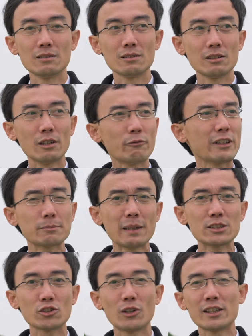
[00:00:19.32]
Nothing
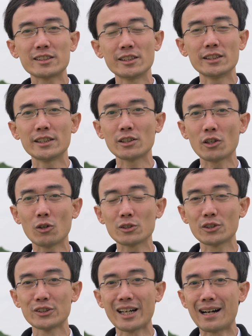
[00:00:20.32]
special, I see it all
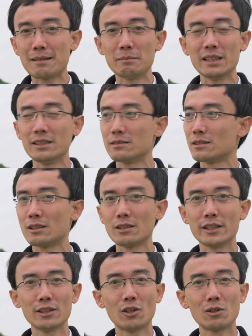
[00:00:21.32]
the time
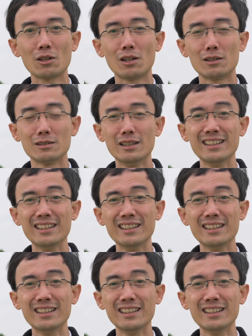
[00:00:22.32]
in Hong Kong.